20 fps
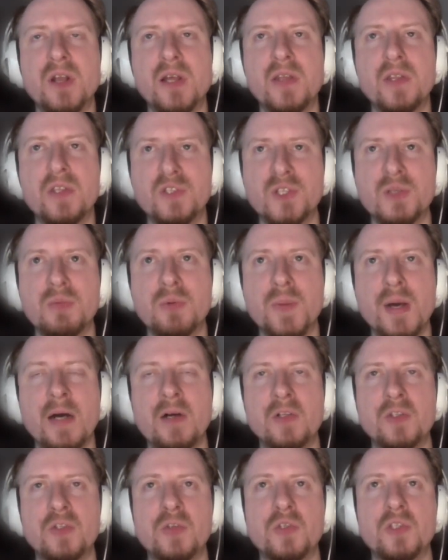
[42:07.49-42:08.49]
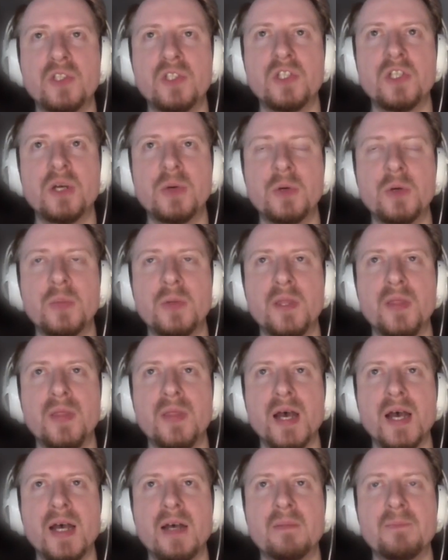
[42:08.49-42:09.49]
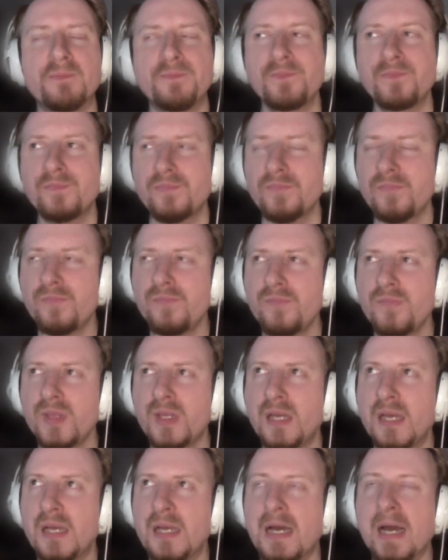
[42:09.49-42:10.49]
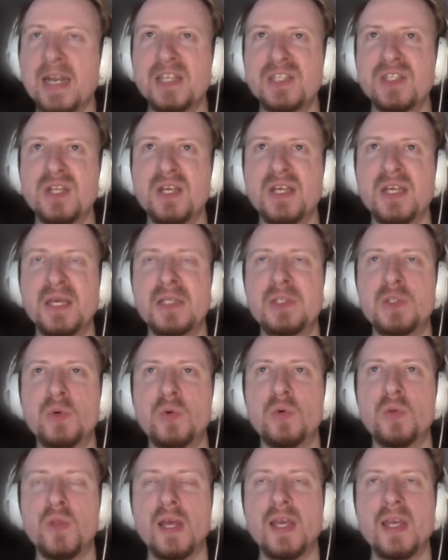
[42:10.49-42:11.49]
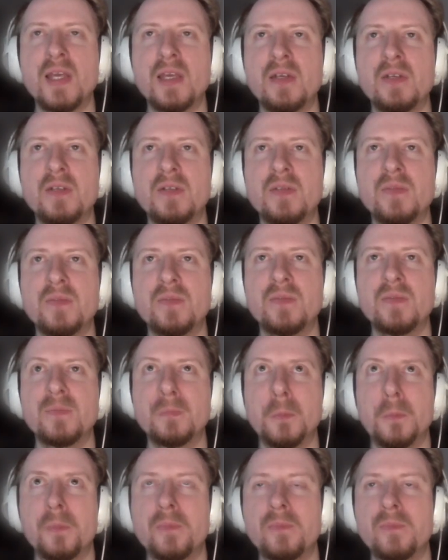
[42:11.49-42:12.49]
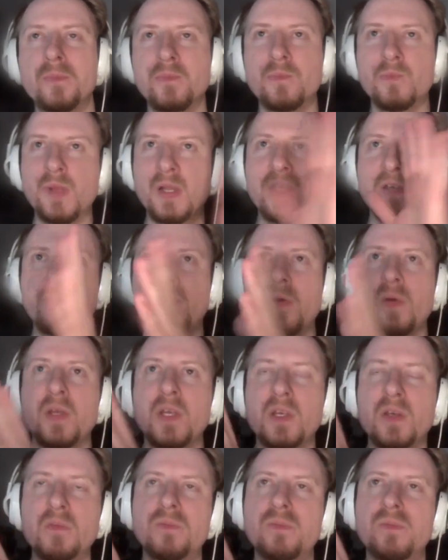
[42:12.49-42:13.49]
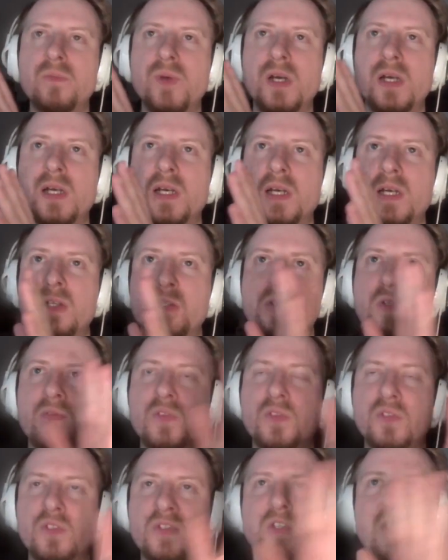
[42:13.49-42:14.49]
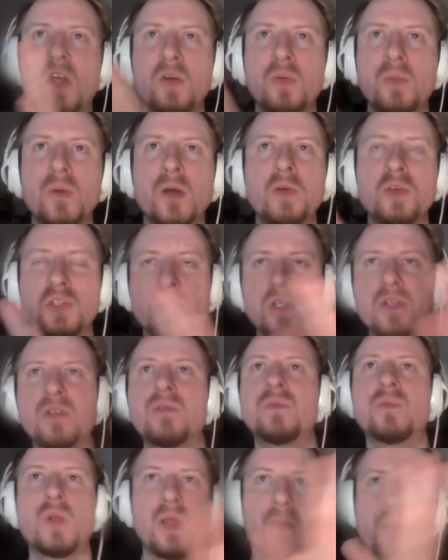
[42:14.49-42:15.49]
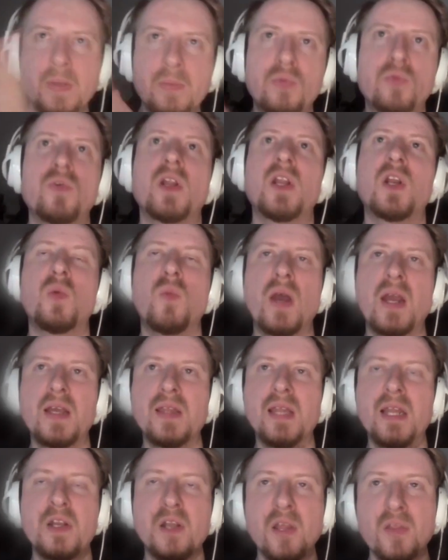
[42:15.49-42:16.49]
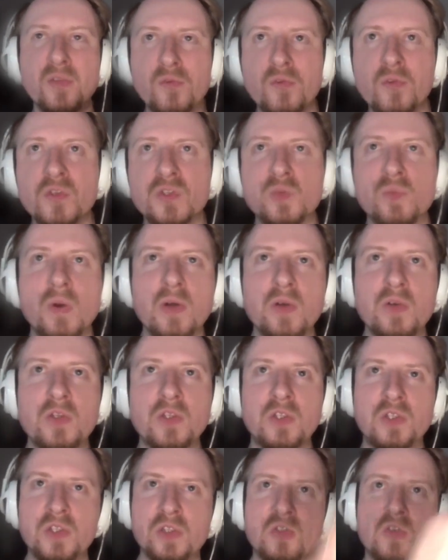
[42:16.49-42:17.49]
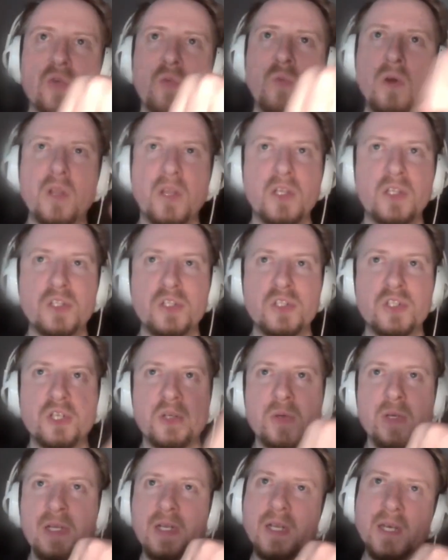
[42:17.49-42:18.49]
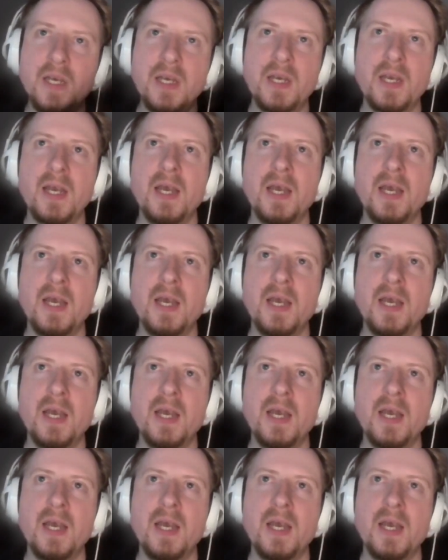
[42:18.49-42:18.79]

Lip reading: So like the super battle droids show up in that, and it's like it's all like very sort of slow motion, like people running away, and then like through the smoke there's just sort of one like just shooting.